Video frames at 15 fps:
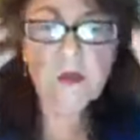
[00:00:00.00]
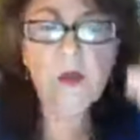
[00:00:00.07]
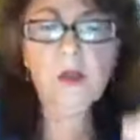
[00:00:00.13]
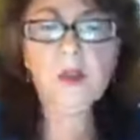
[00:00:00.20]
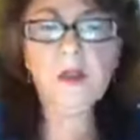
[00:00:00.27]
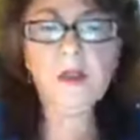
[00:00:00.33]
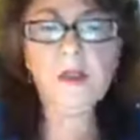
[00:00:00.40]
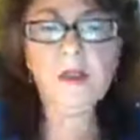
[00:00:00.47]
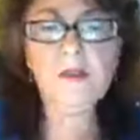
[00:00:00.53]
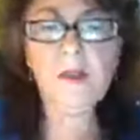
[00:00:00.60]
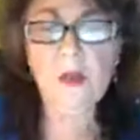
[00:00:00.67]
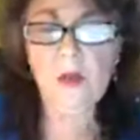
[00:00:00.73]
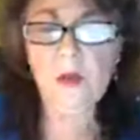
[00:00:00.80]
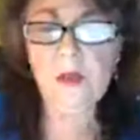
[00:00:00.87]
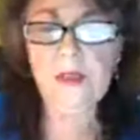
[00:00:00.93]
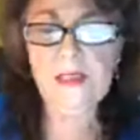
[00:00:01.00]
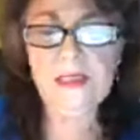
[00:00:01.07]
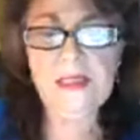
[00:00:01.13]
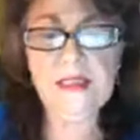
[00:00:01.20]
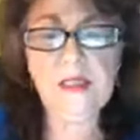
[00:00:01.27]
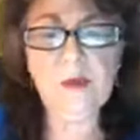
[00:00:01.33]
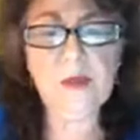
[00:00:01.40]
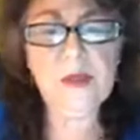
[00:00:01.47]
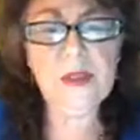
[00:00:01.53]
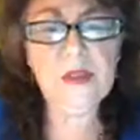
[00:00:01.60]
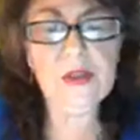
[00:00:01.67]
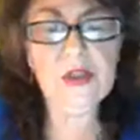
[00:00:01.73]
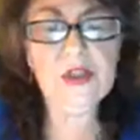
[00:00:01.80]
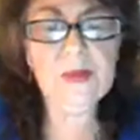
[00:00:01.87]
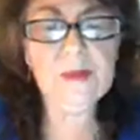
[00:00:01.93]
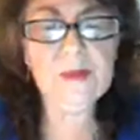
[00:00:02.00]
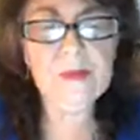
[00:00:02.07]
more of a holistic approach.